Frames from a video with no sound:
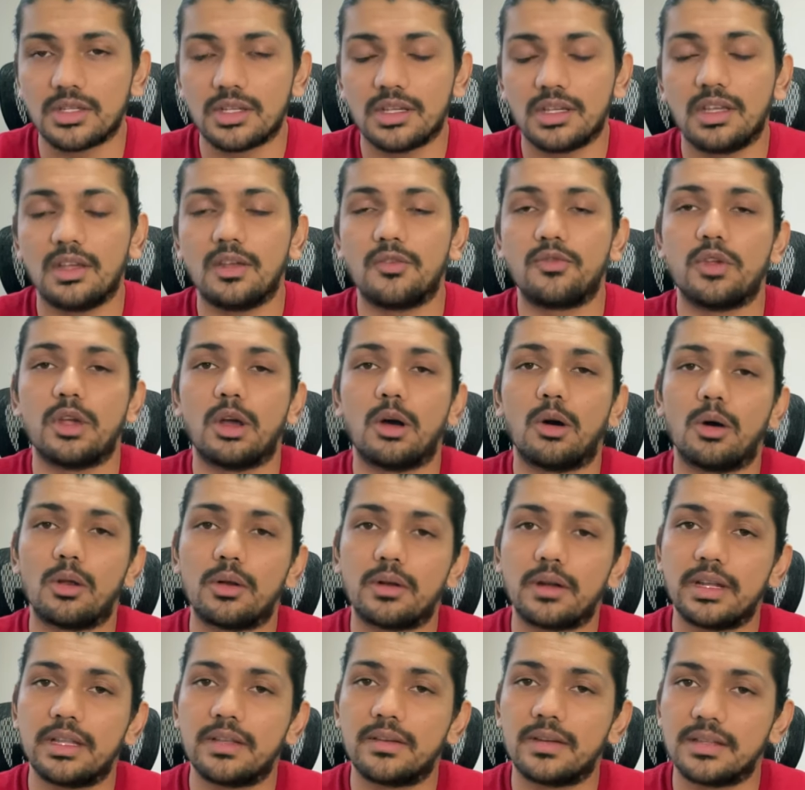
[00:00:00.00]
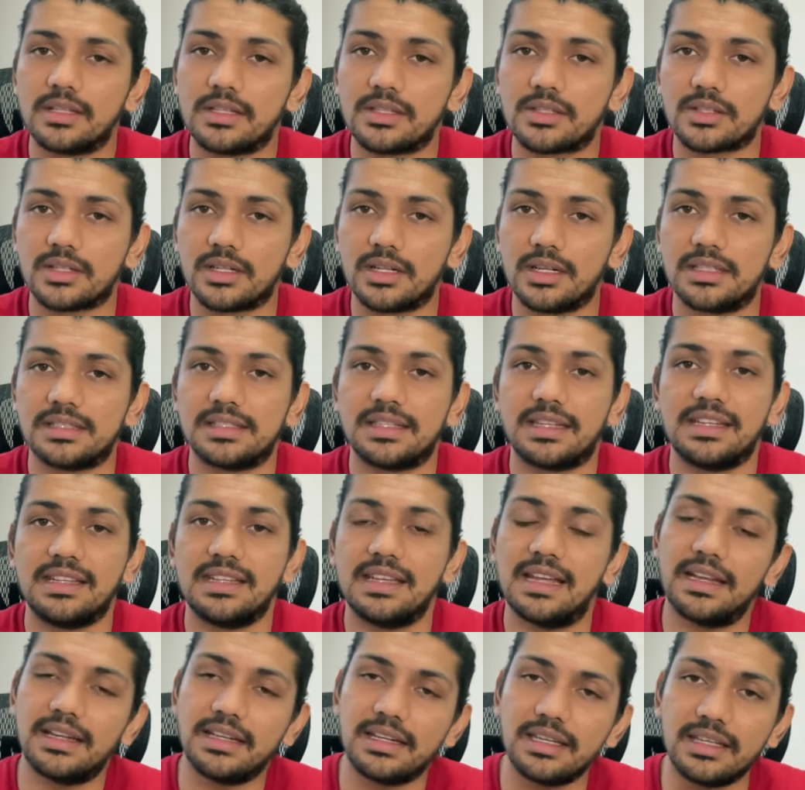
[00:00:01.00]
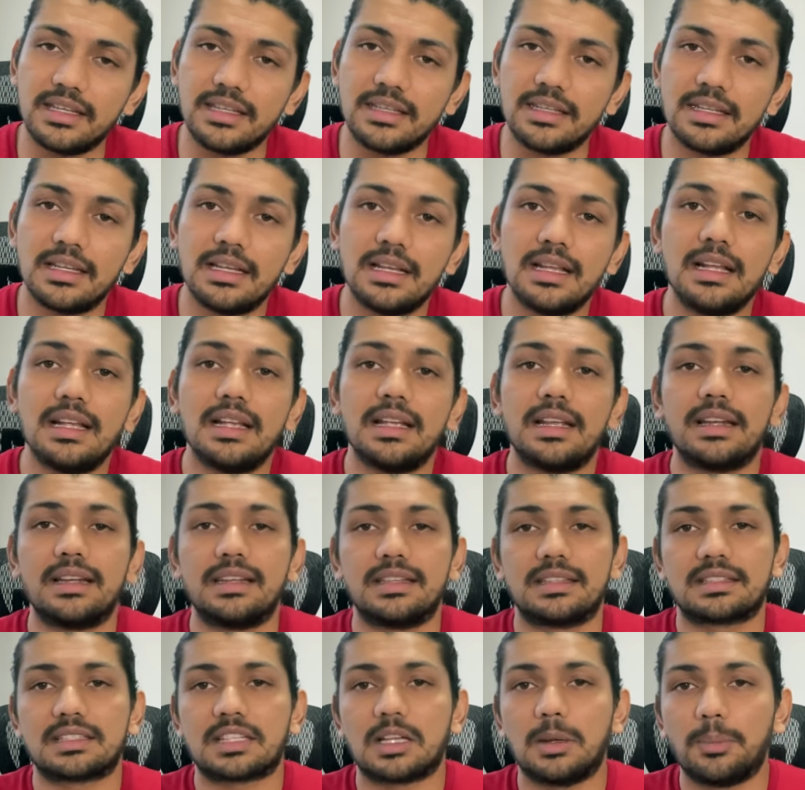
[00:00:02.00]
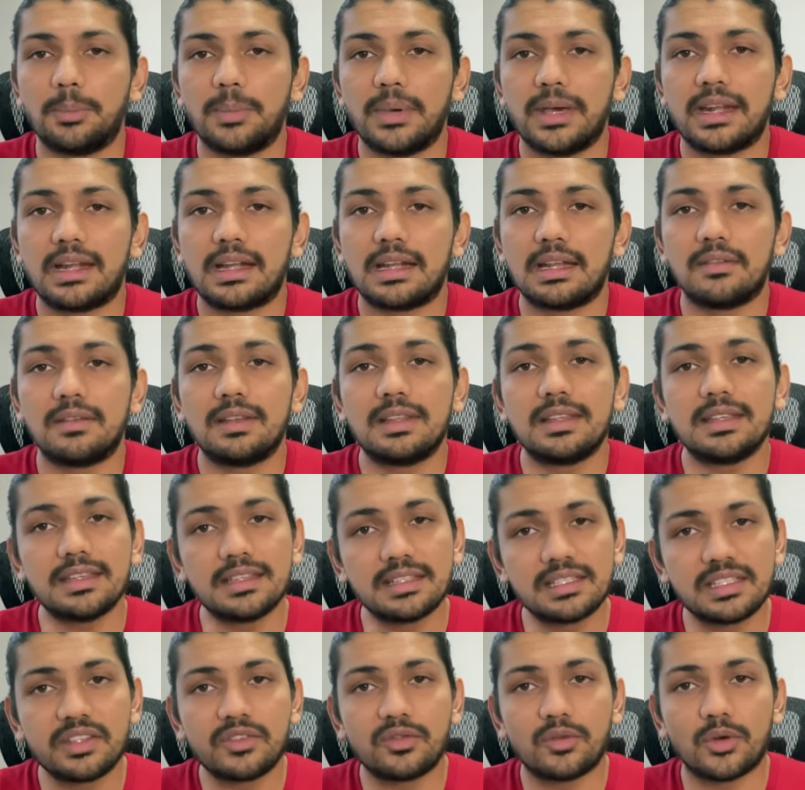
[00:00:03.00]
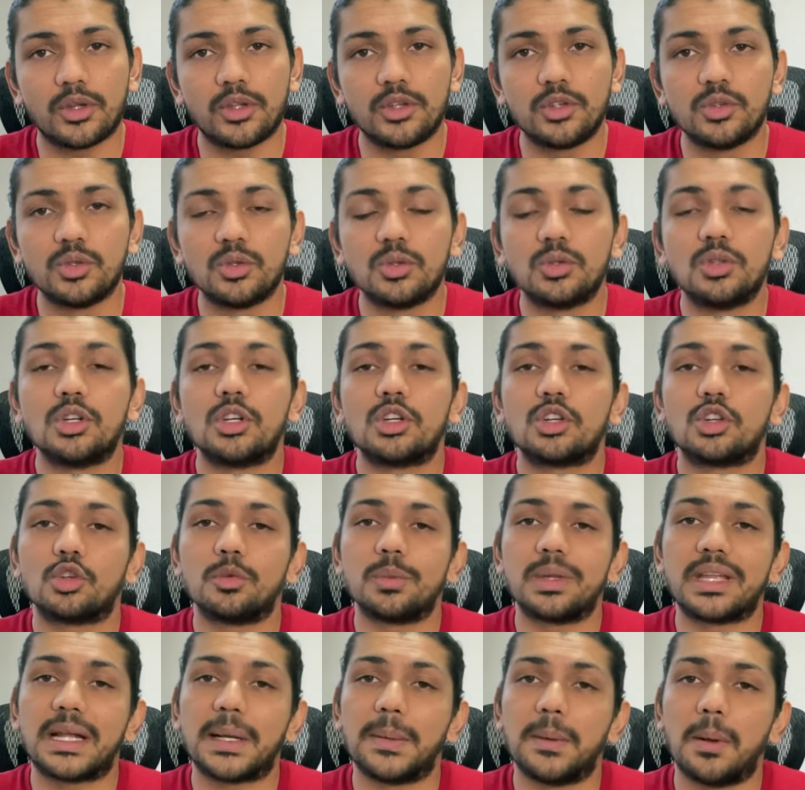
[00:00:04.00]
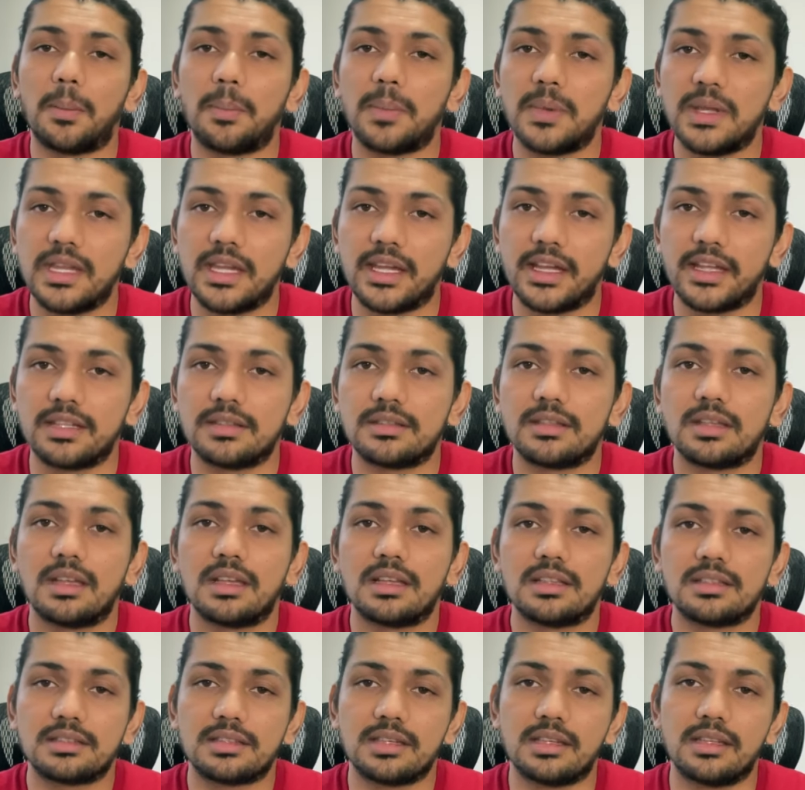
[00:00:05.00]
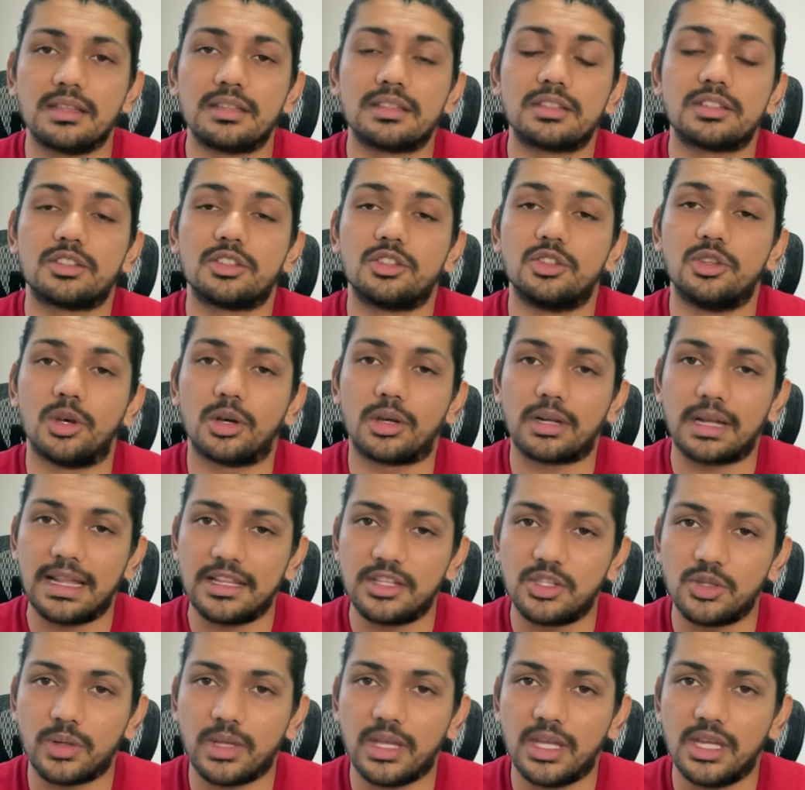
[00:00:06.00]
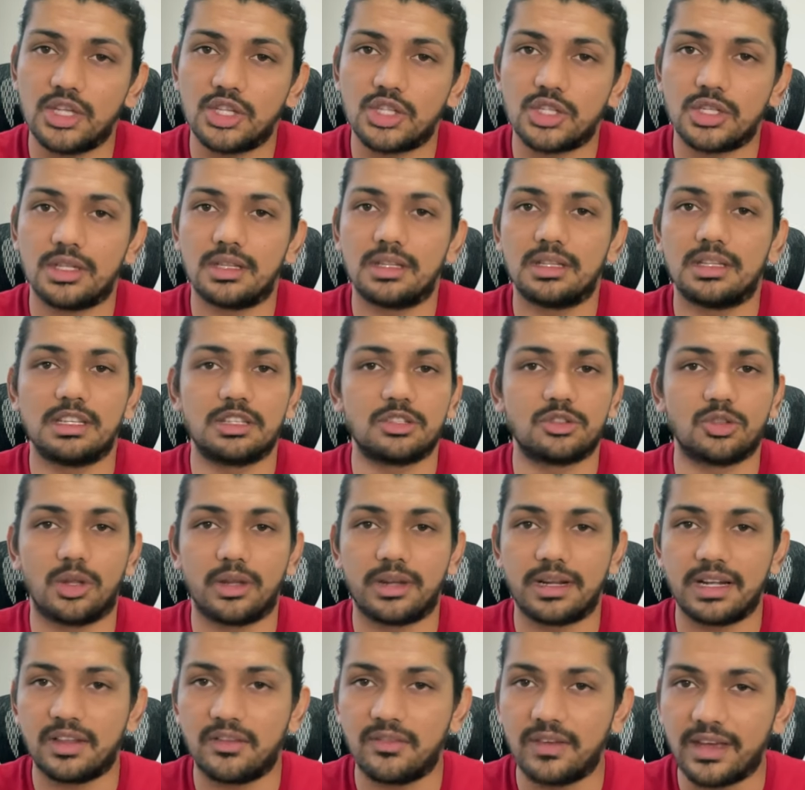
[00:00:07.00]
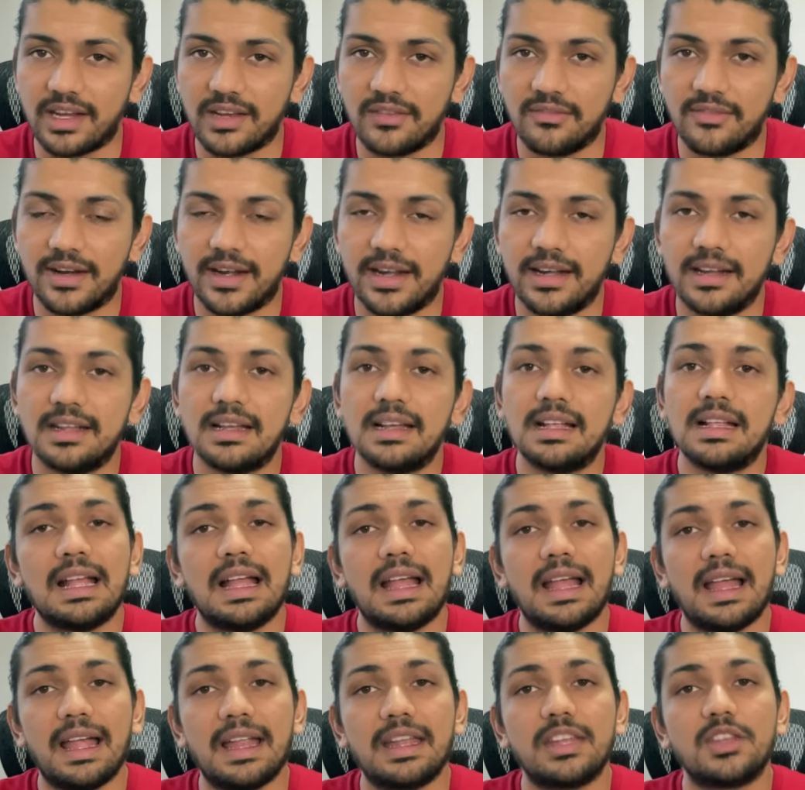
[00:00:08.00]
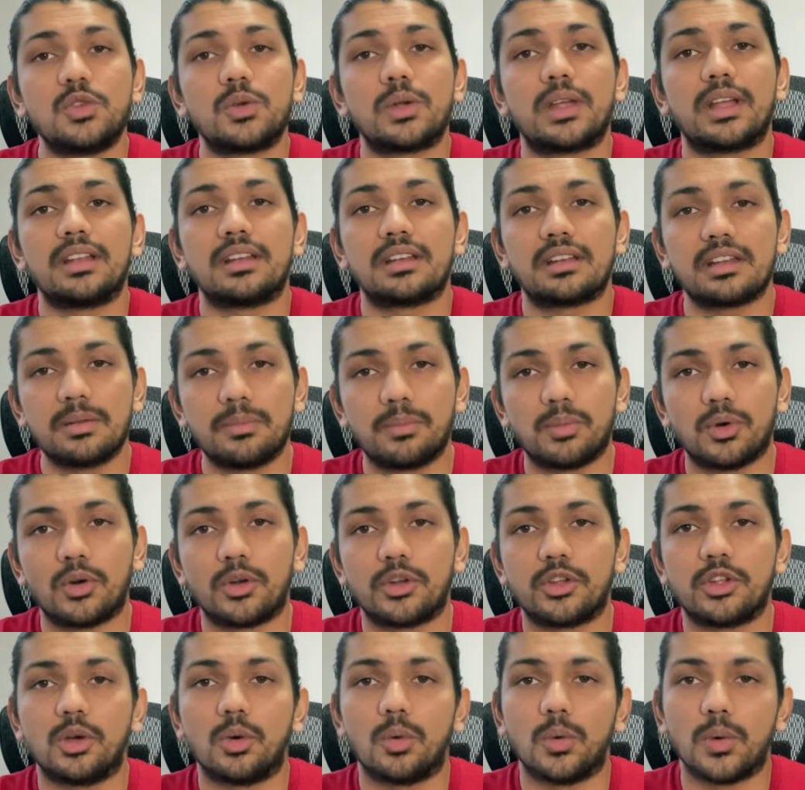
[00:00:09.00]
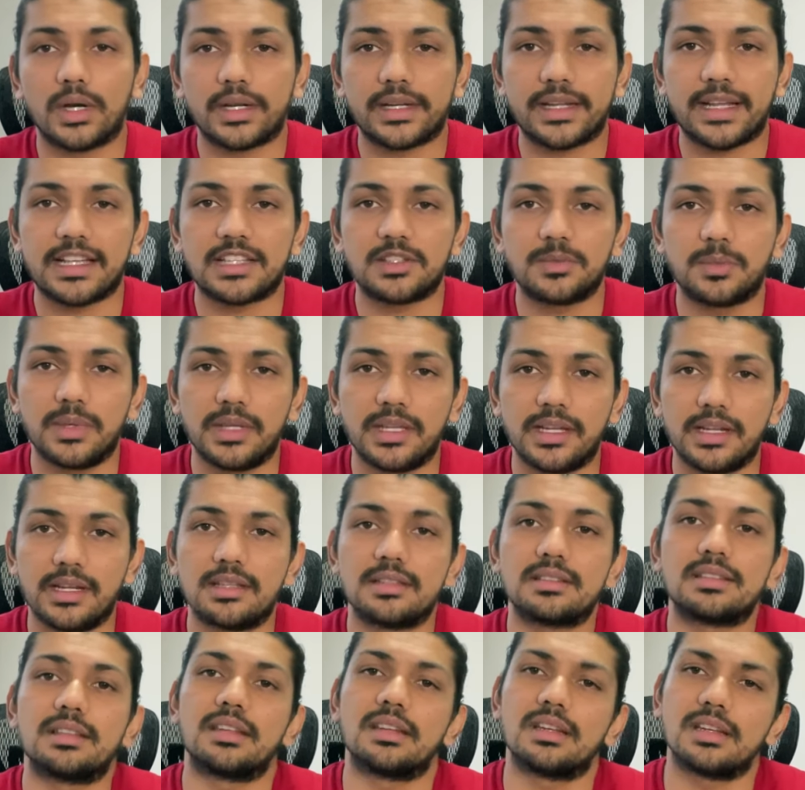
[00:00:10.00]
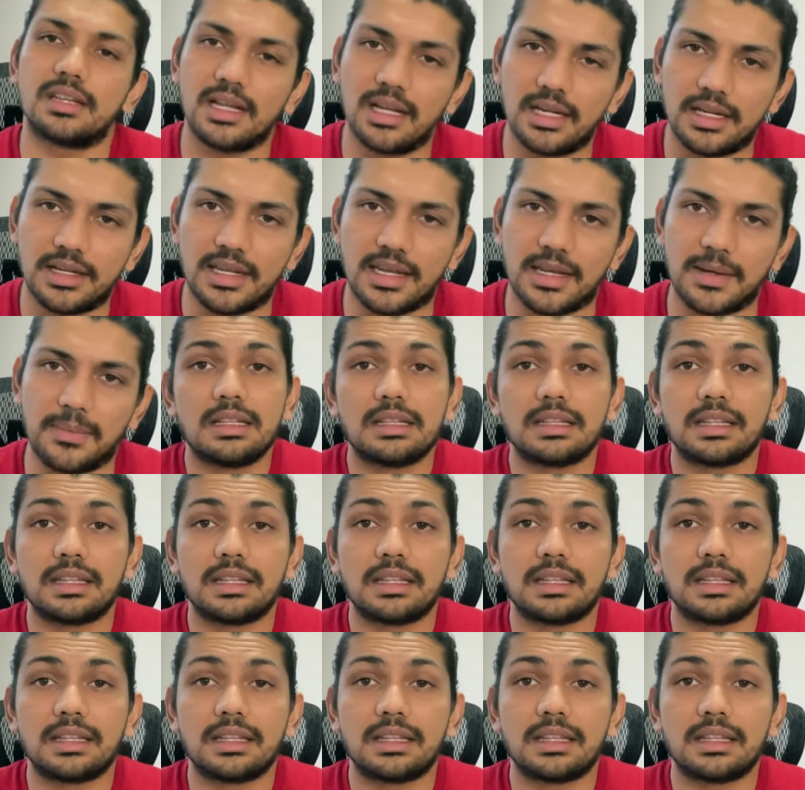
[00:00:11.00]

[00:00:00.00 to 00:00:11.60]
If you are already registered as an E I T, it is comparatively easy for you to become a P E N since your education is already verified and you can report your work experience in real time.